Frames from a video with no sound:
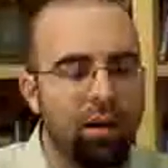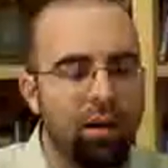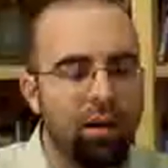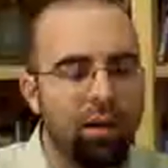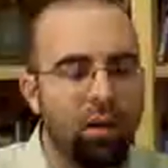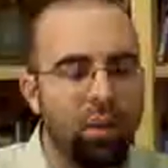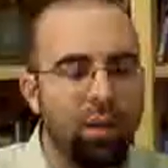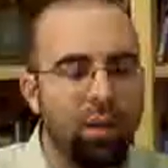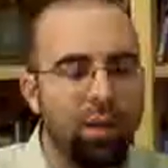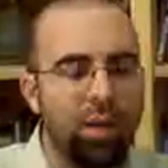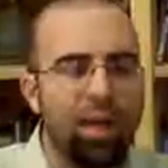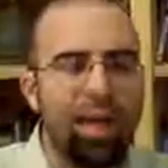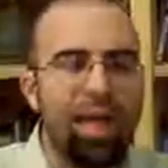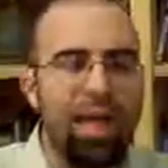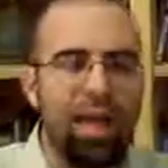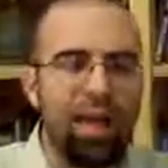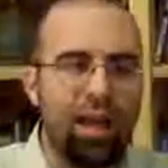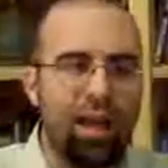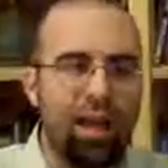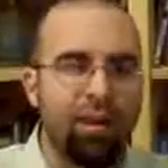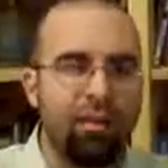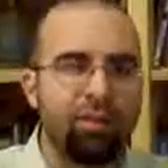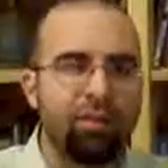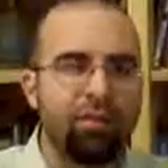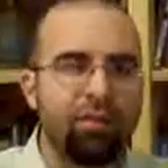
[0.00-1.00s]
We
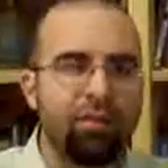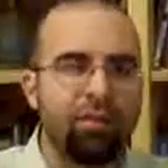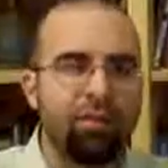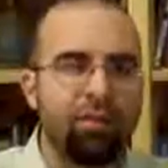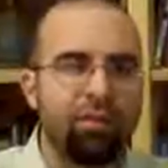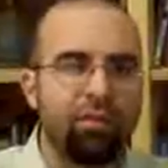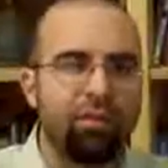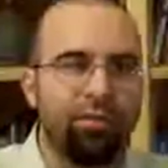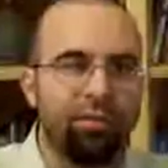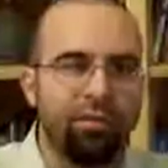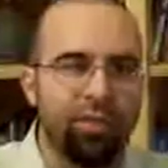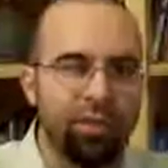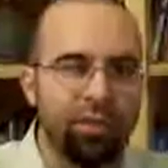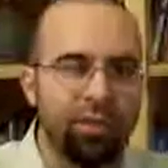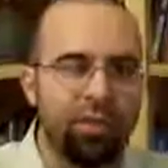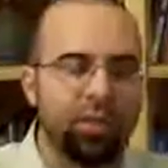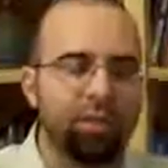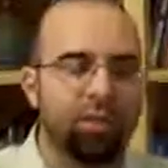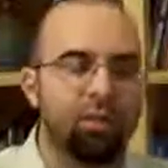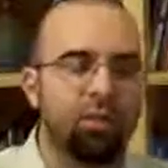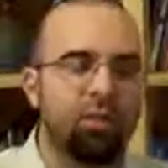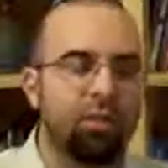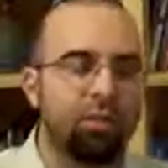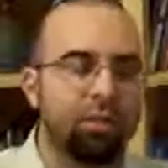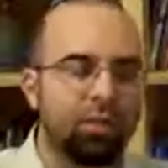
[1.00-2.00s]
have
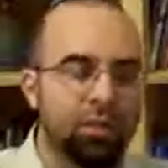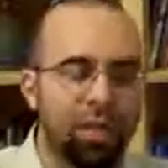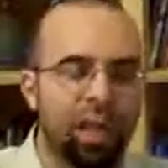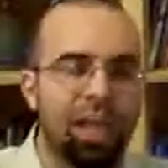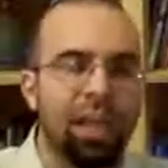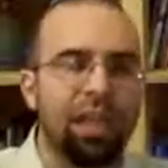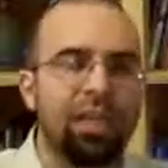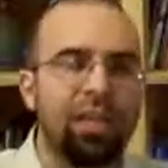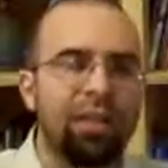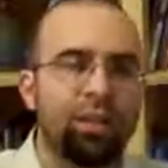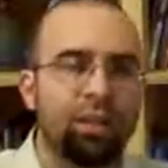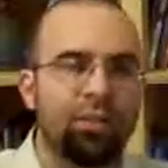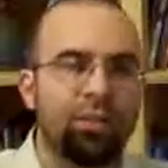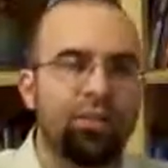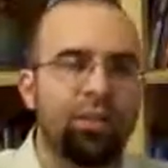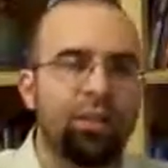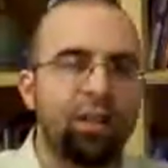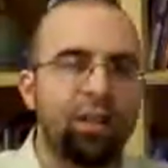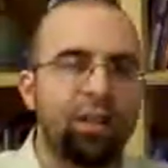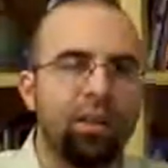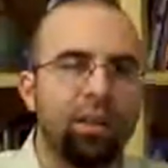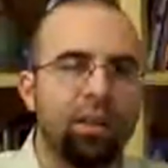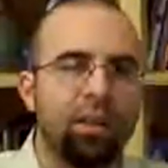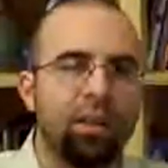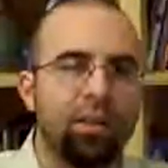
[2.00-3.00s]
physical,
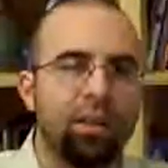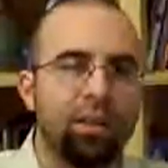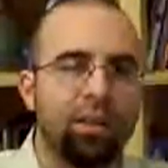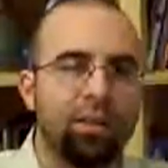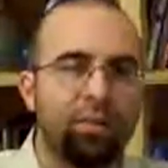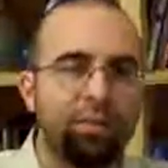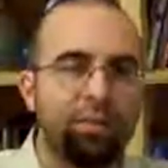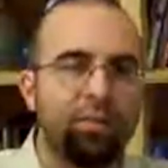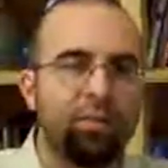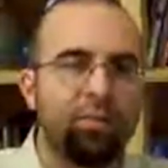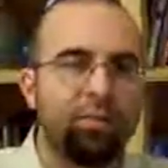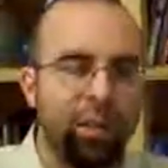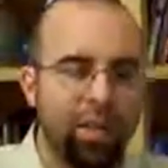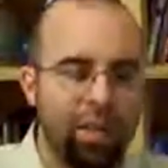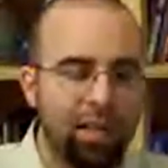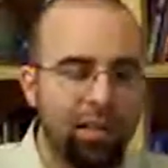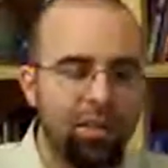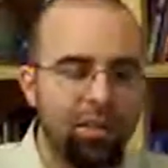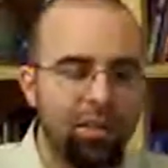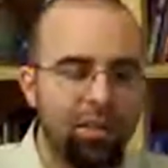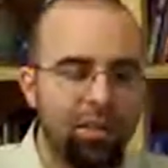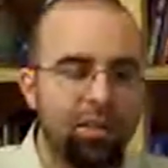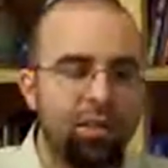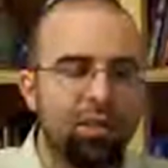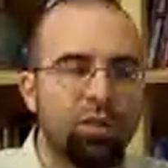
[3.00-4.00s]
scientific
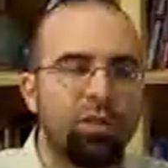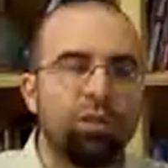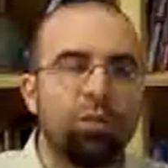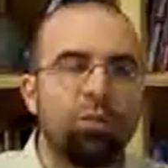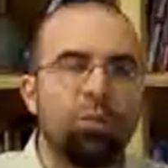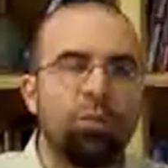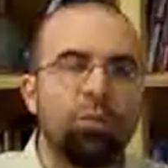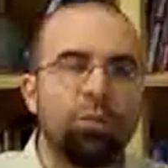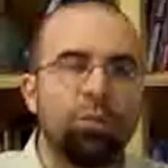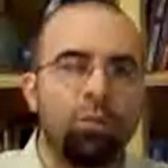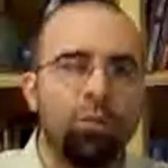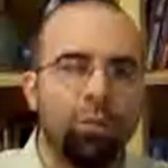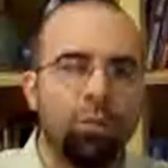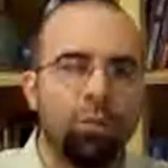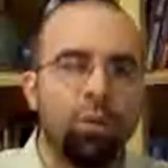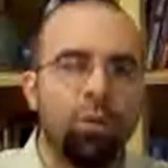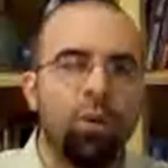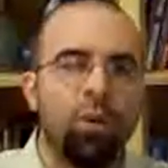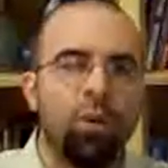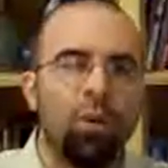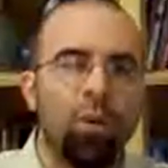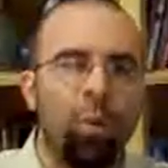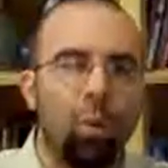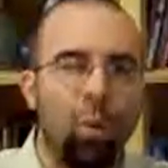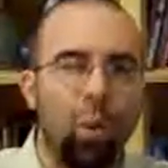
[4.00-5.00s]
information to
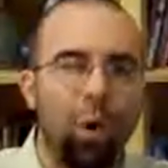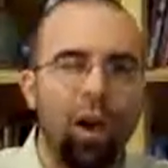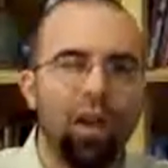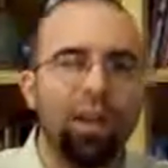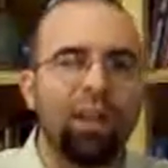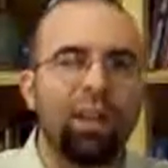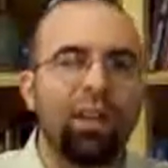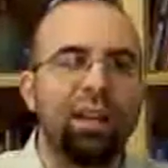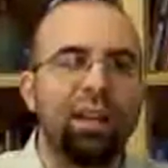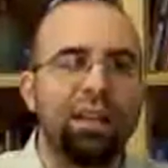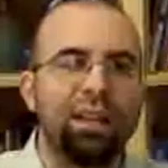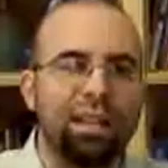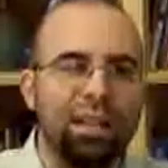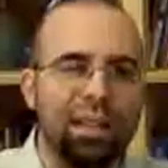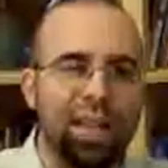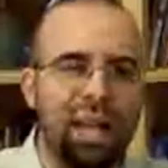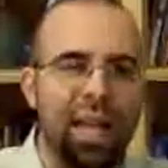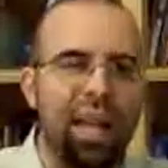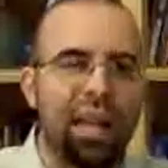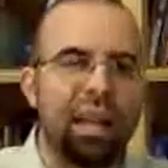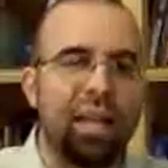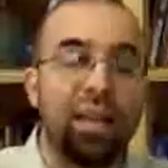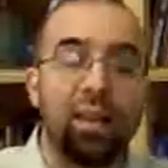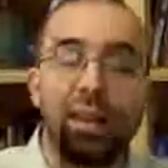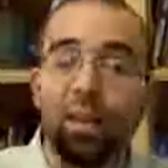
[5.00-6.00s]
support what a
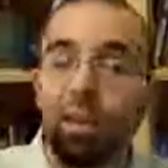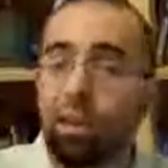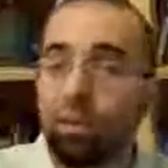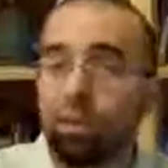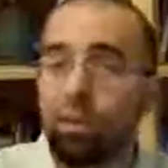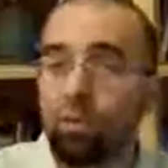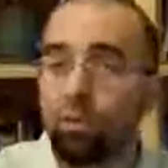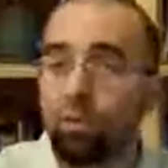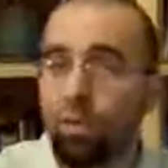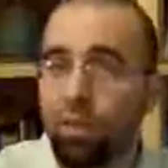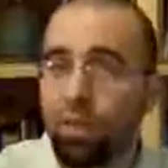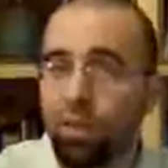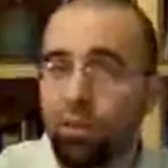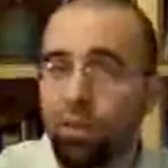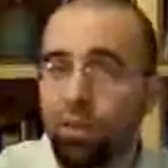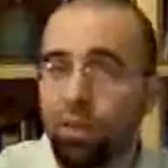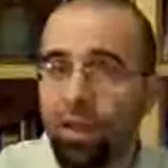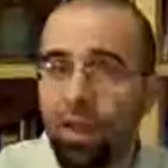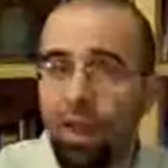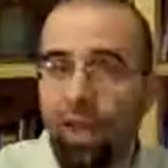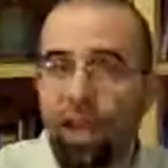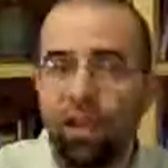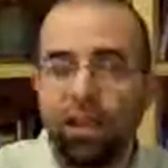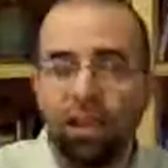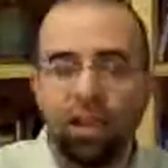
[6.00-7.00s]
day is. What is a
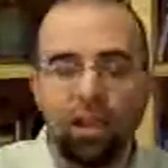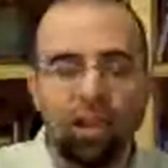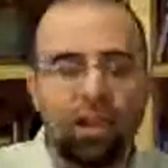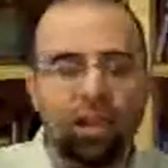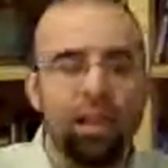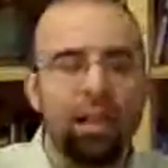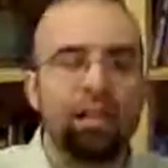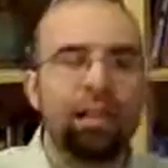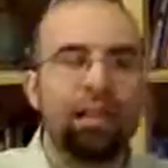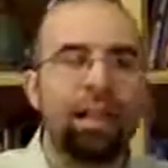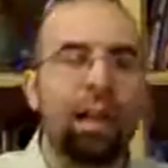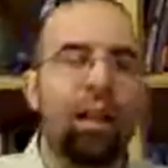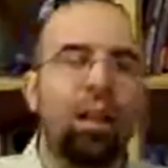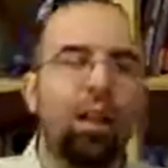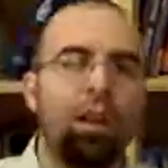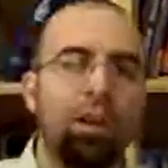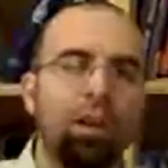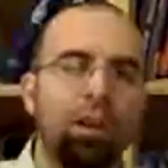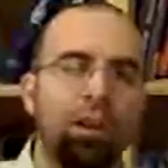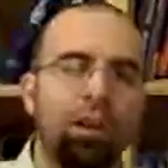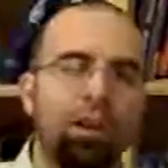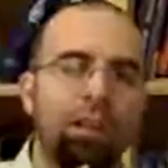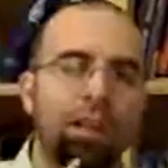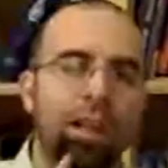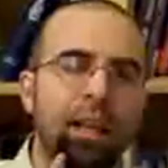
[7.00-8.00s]
day? It's how
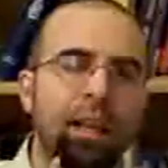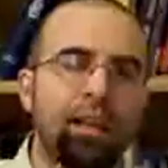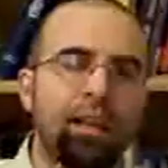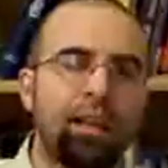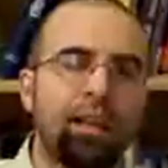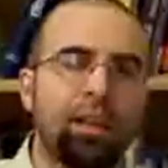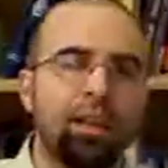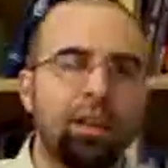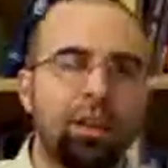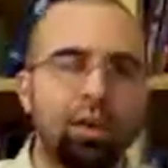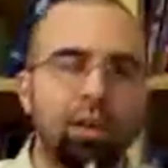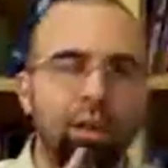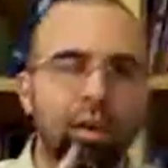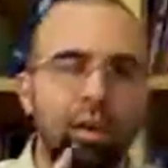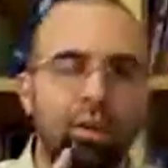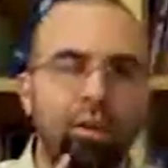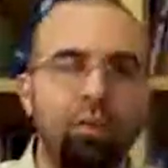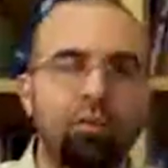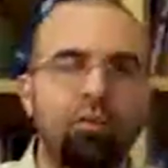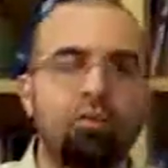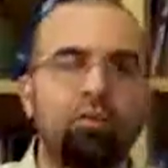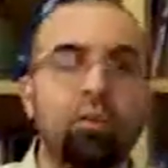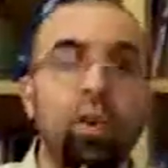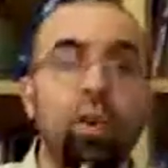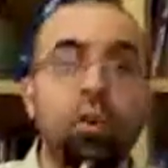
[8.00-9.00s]
long it takes the Earth to
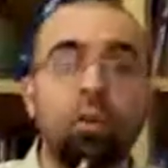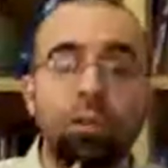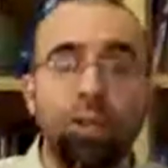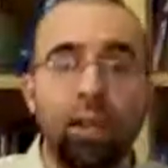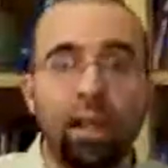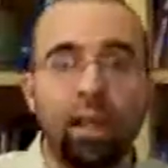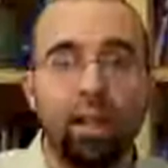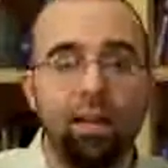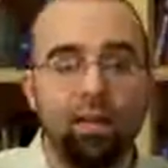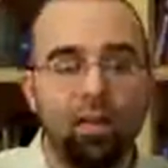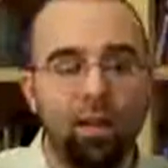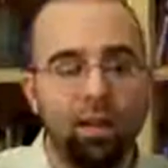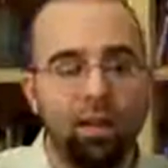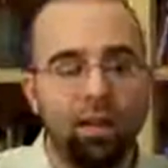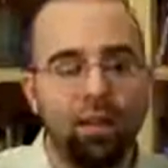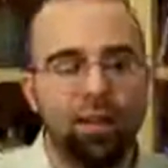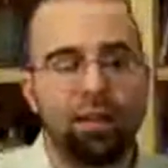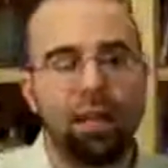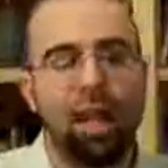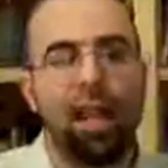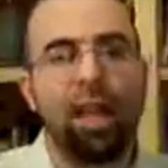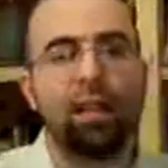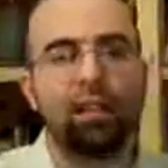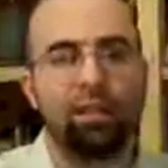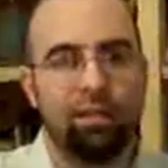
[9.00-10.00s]
rotate on its
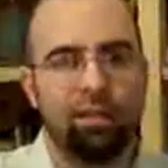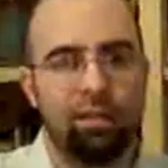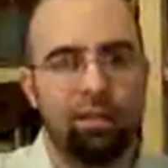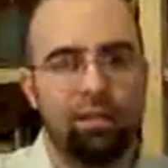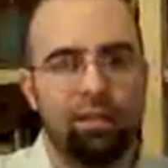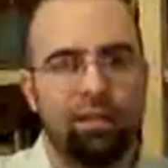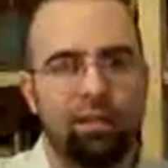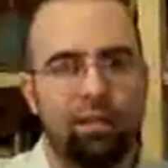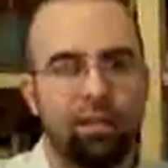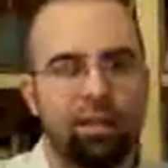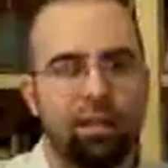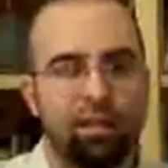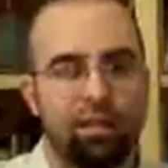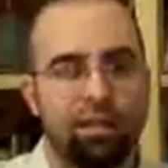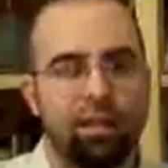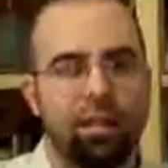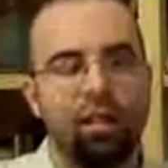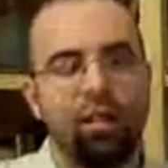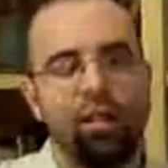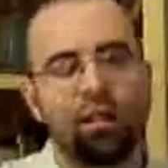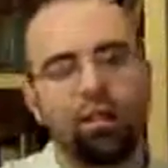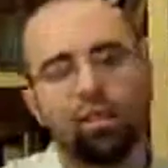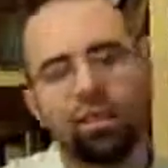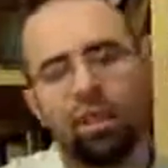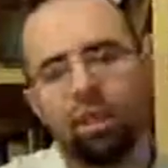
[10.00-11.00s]
axis. Now
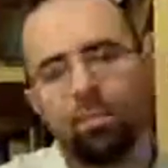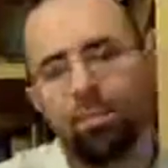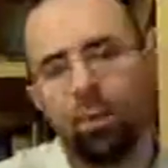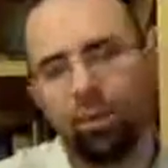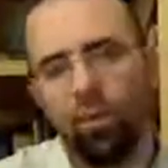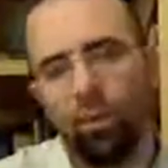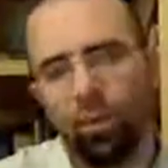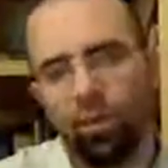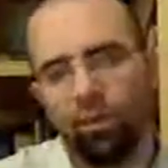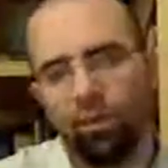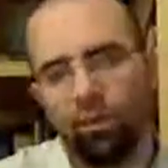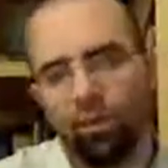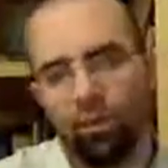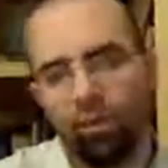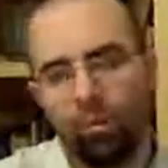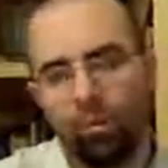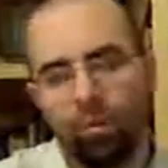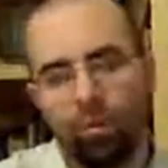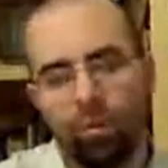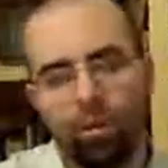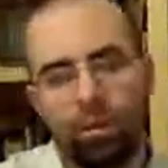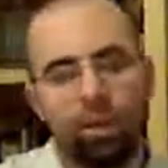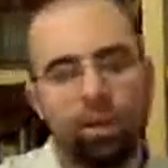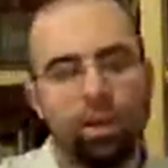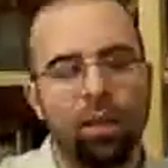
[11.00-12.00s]
let's skip a week for a
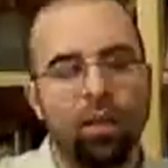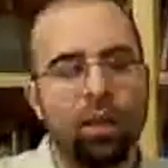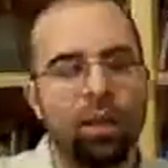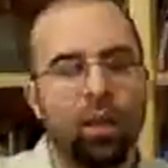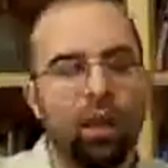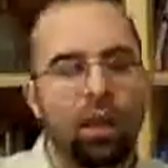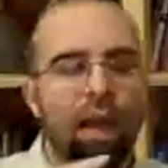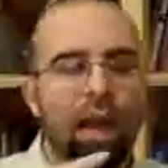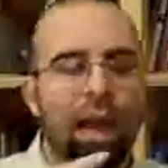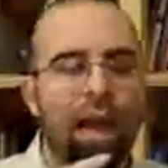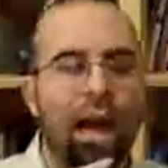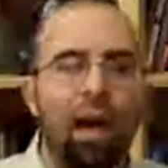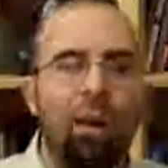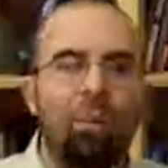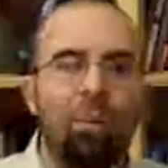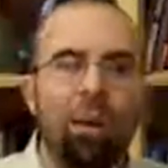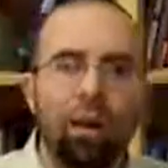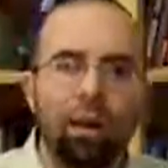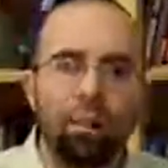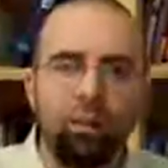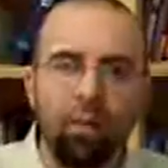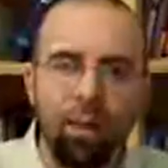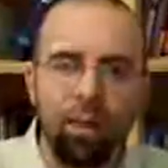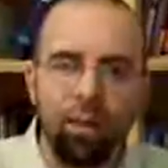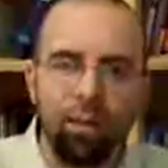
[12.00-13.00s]
moment. How about
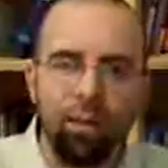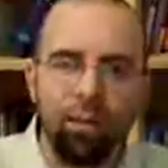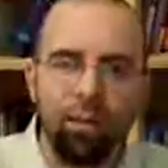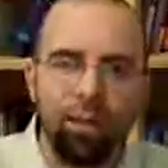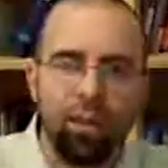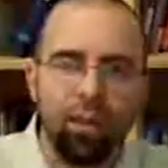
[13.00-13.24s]
a month?